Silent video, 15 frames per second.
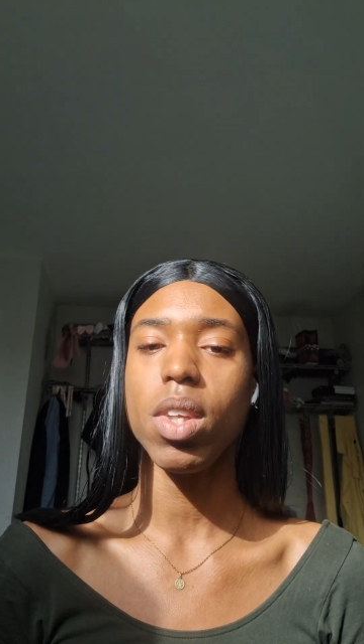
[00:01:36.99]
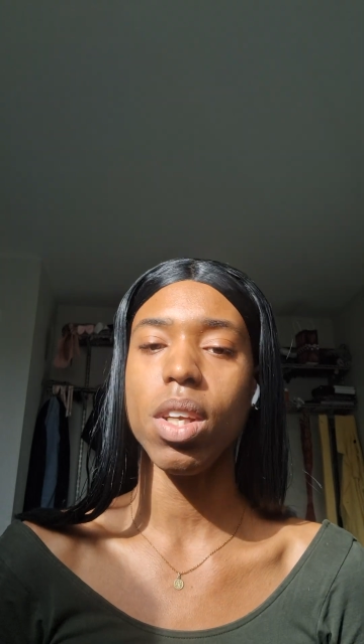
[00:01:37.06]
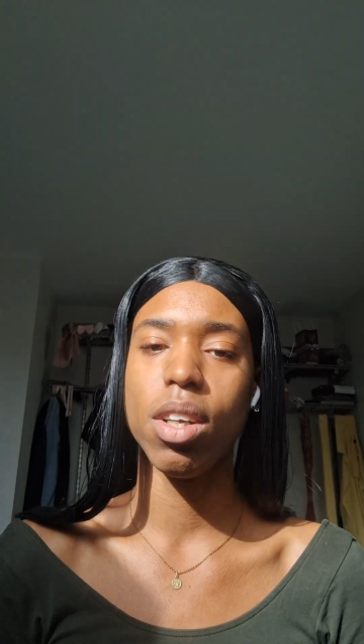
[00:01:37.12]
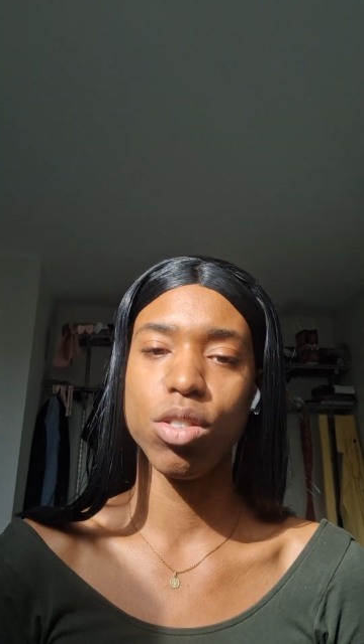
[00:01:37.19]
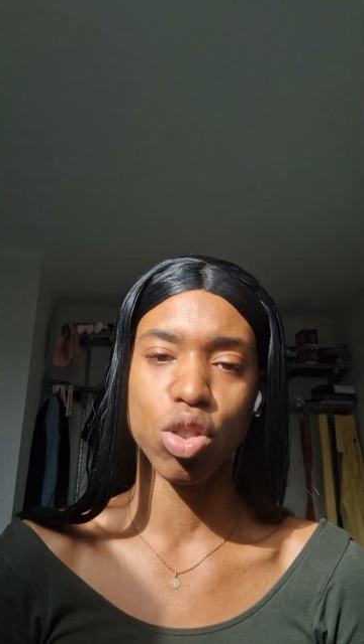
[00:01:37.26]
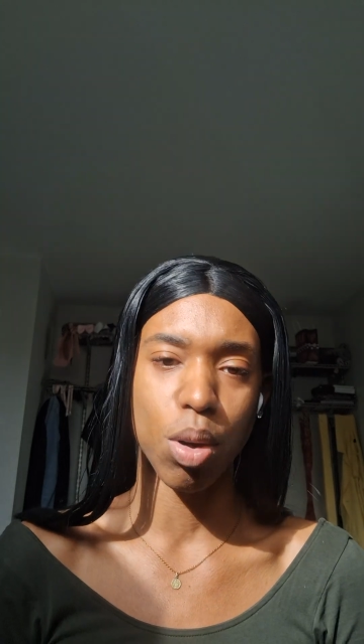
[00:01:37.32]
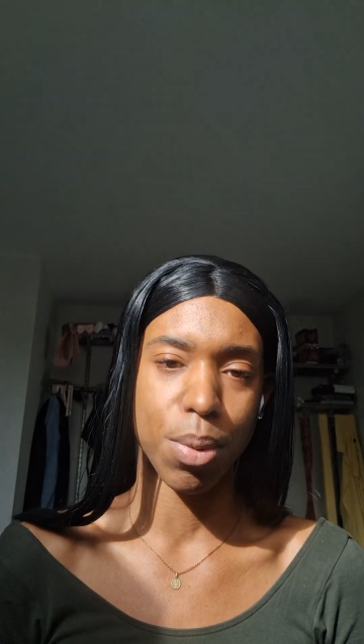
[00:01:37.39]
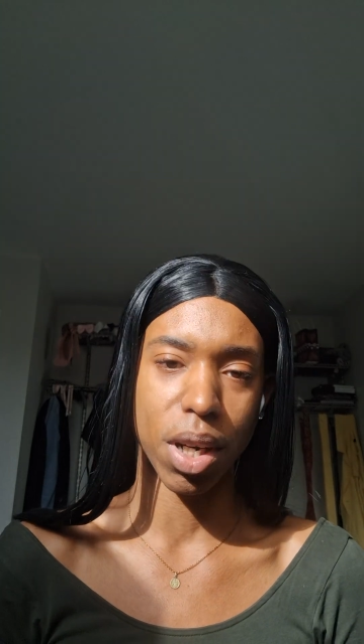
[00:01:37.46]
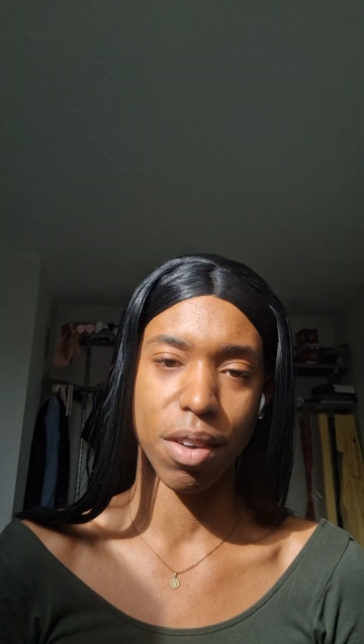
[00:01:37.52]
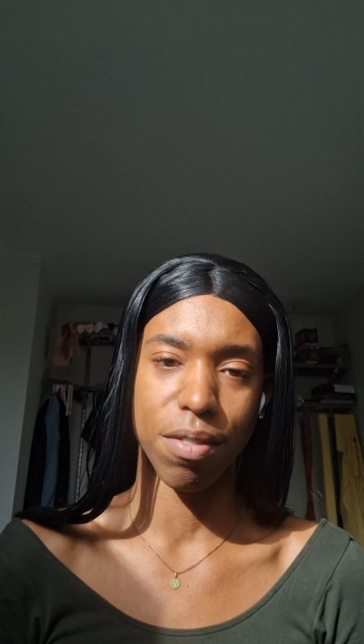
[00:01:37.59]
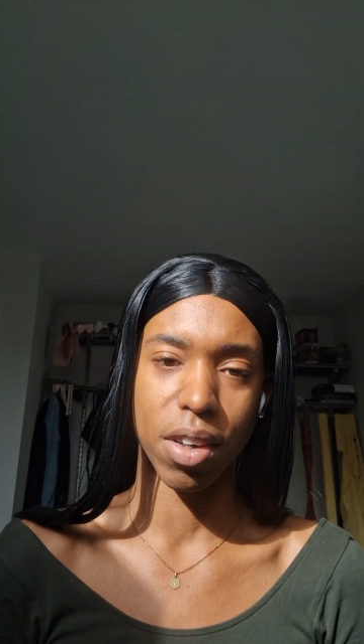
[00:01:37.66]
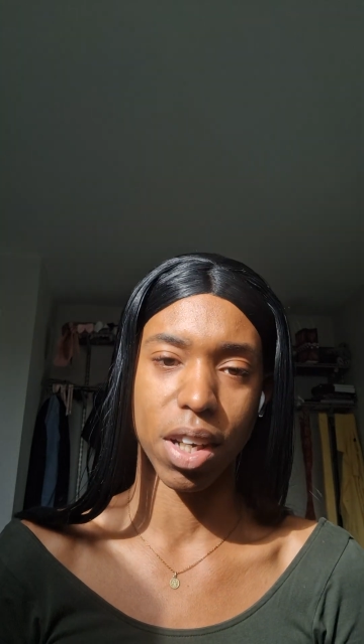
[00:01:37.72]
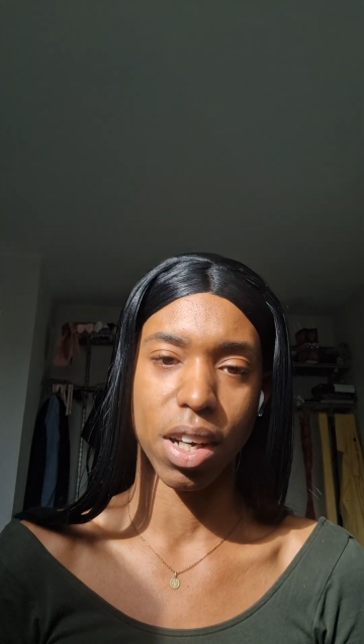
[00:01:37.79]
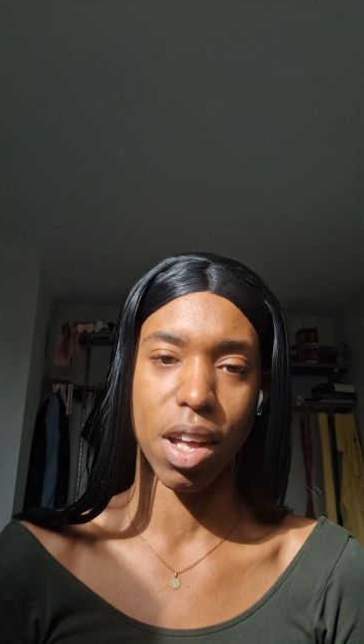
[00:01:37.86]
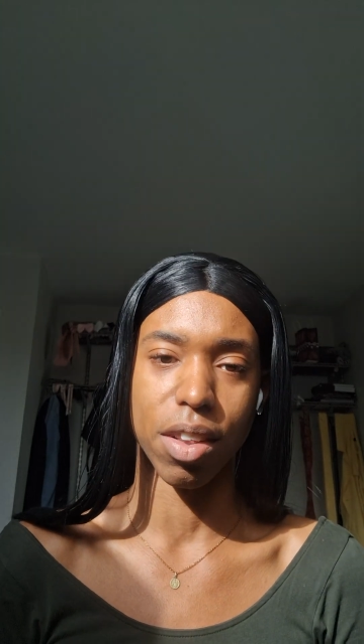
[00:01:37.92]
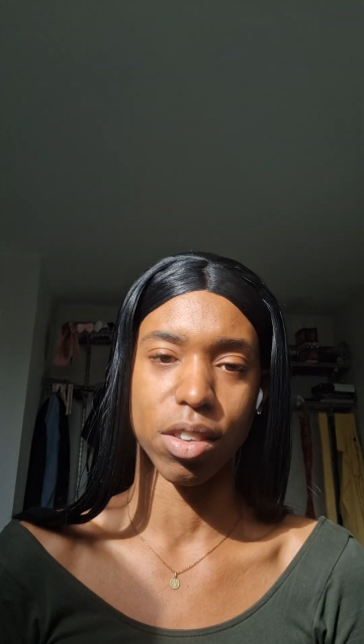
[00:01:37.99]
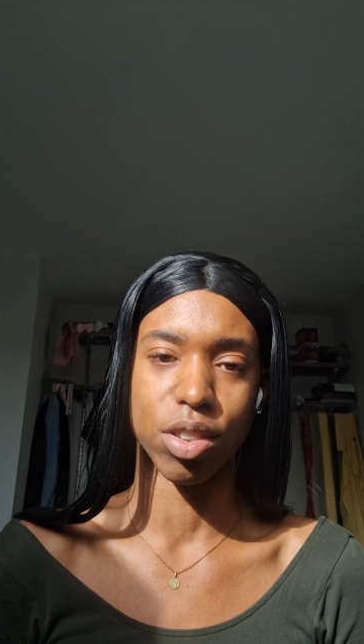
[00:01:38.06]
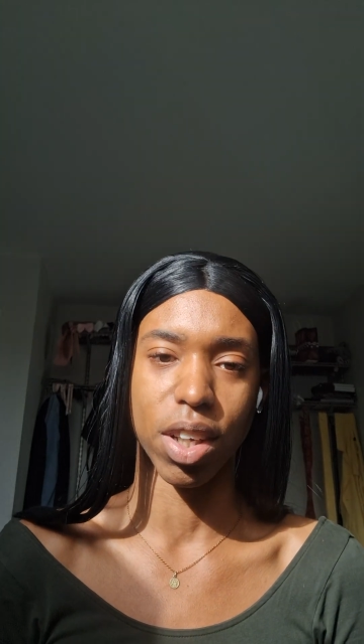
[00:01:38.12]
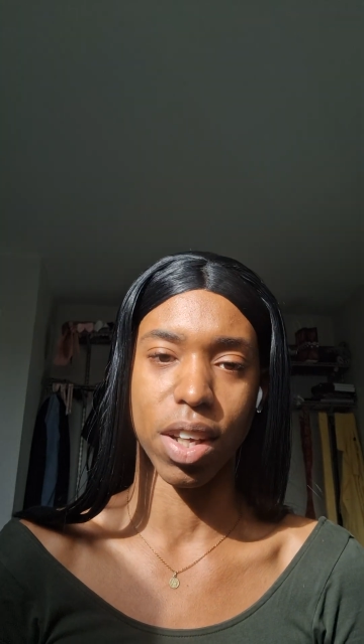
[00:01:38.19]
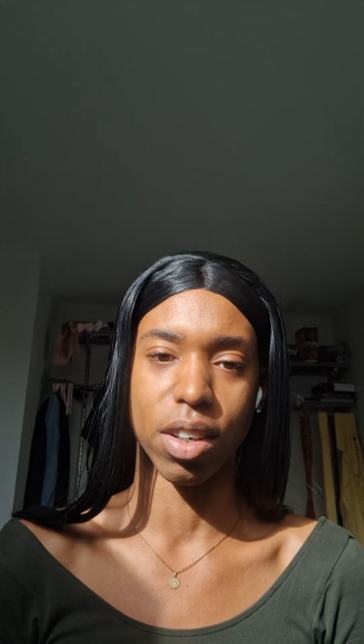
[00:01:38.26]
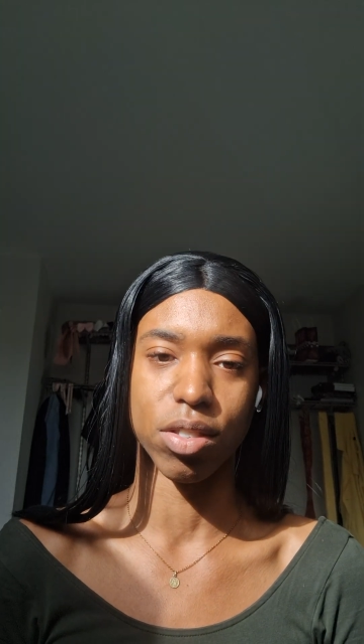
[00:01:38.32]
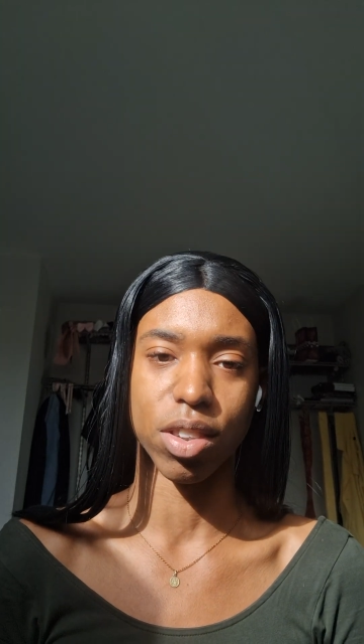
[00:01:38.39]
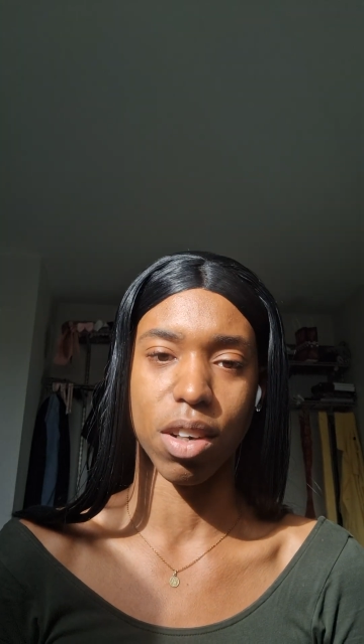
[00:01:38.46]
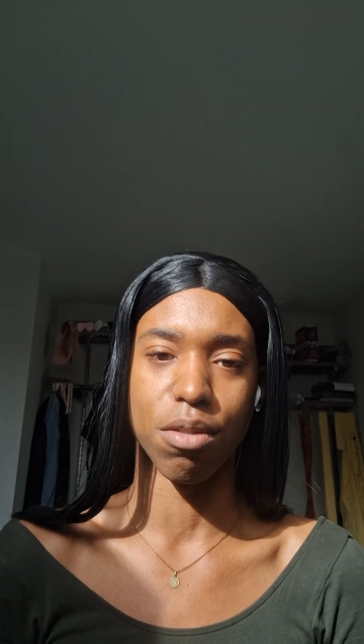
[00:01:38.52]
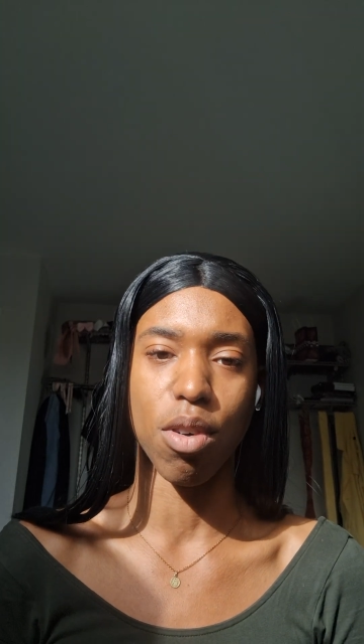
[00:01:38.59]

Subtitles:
so many freaking other standards that